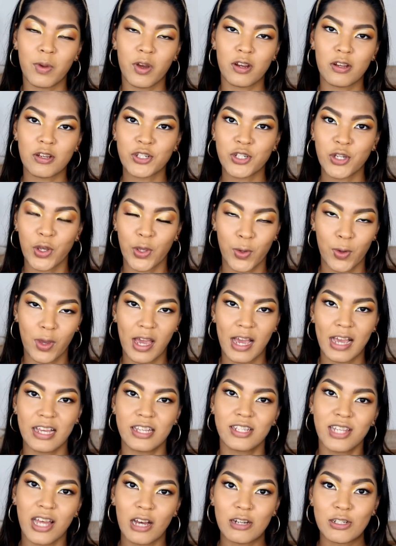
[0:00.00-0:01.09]
gonna show you
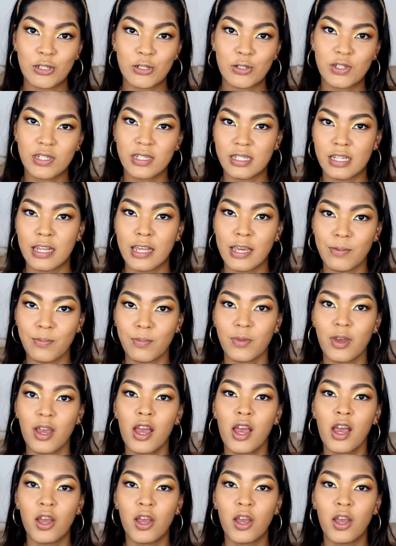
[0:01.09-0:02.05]
guys how to slim